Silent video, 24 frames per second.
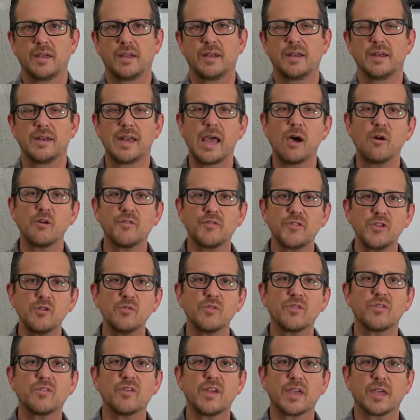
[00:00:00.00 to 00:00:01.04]
Now, if you
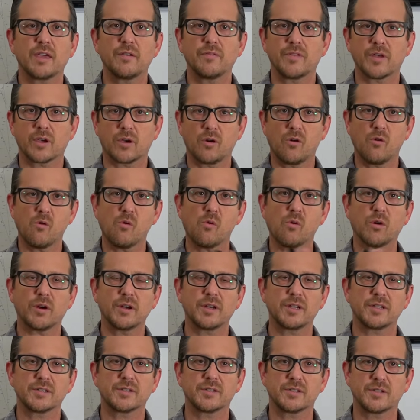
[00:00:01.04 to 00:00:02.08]
think of the
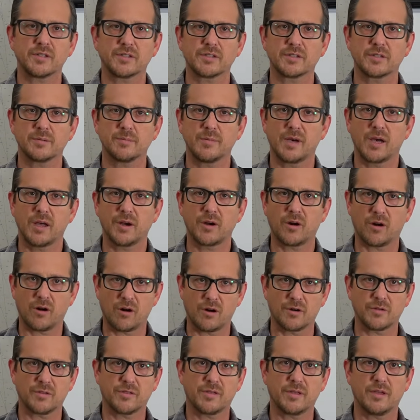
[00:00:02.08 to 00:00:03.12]
coordinate system on
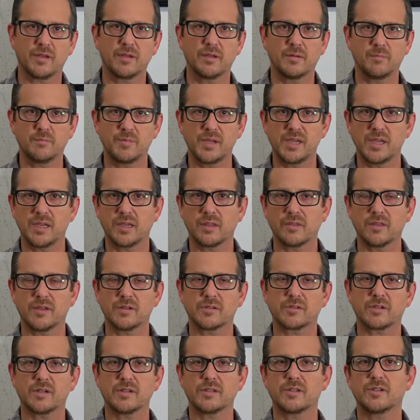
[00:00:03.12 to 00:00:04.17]
Earth being
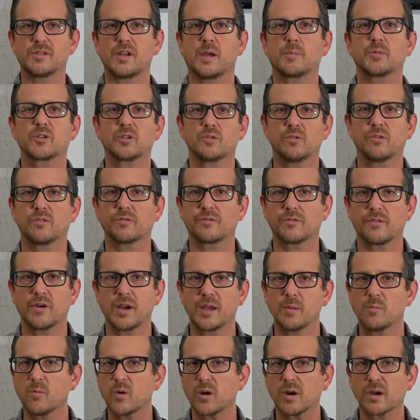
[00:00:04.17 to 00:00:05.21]
this conceptual
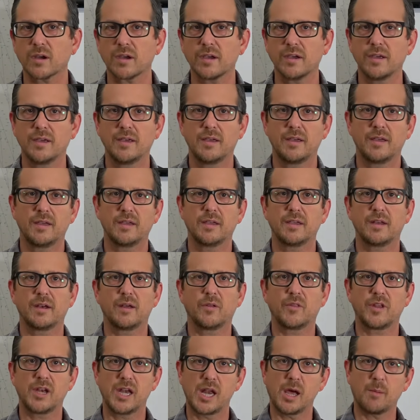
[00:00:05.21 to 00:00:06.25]
framework,
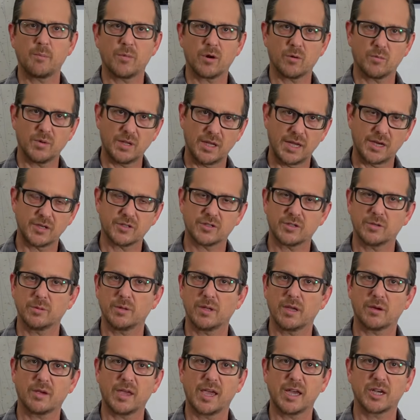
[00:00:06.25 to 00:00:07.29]
the number relates to a
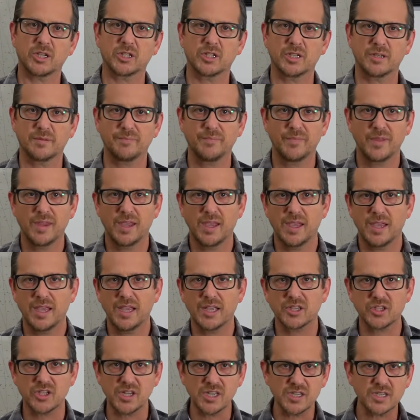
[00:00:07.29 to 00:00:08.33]
location,
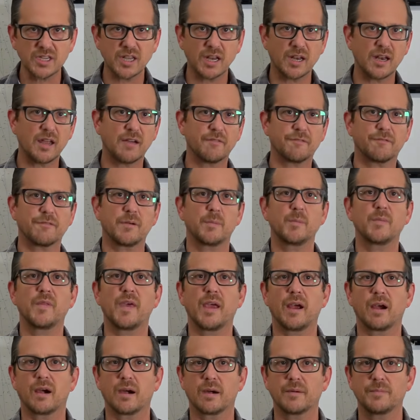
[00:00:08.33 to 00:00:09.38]
it's easy enough from
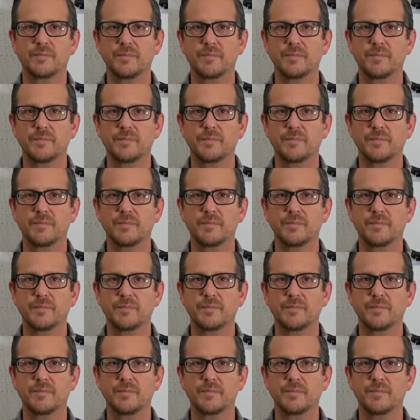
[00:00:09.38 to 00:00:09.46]
there,